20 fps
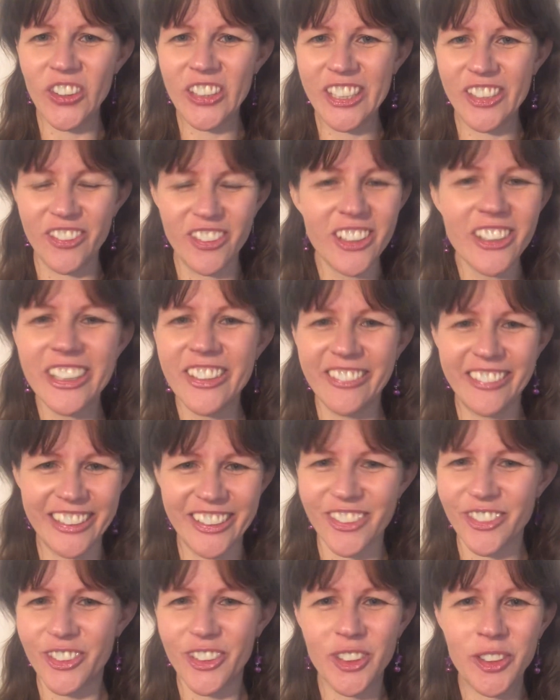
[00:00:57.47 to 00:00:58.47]
It's a really
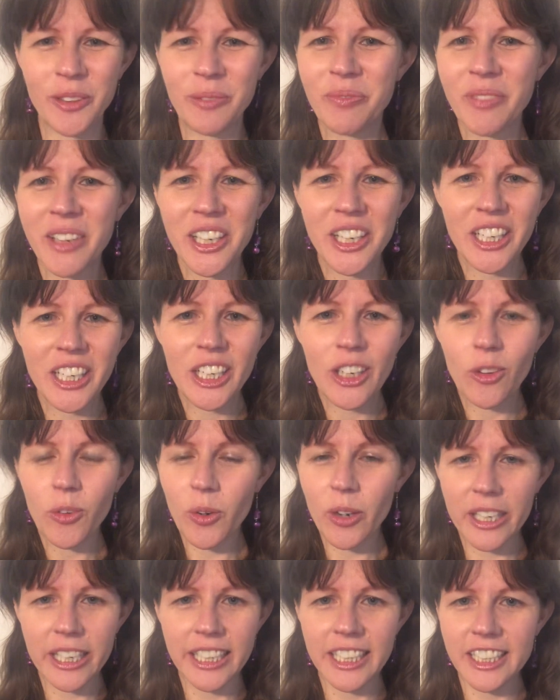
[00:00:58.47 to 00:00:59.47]
wonderful
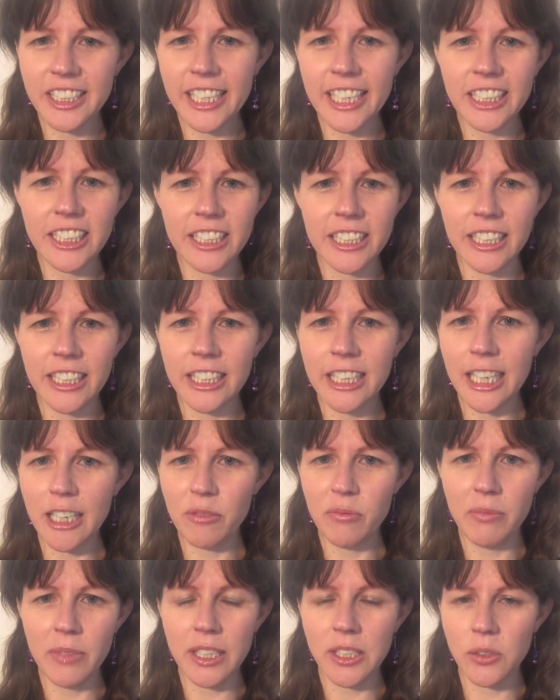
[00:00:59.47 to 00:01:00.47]
organization
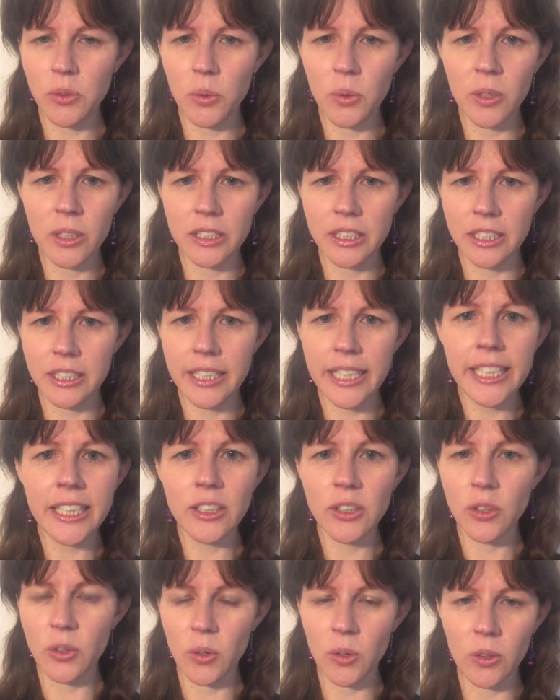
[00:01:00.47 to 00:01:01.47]
that mentors
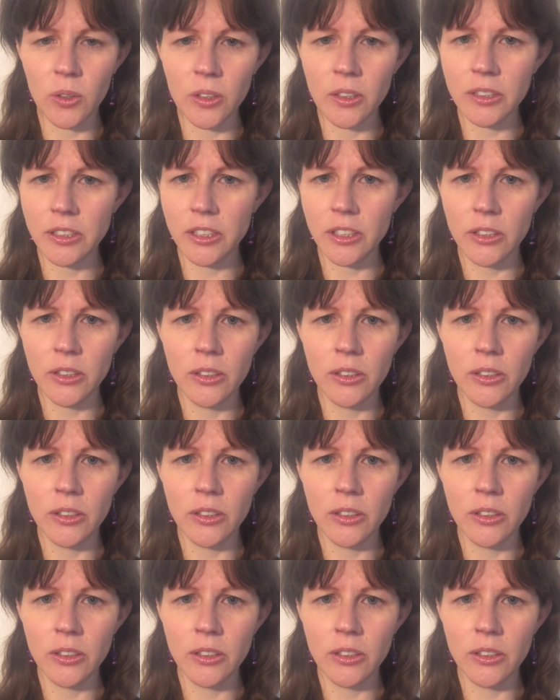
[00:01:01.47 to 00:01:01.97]
teen girls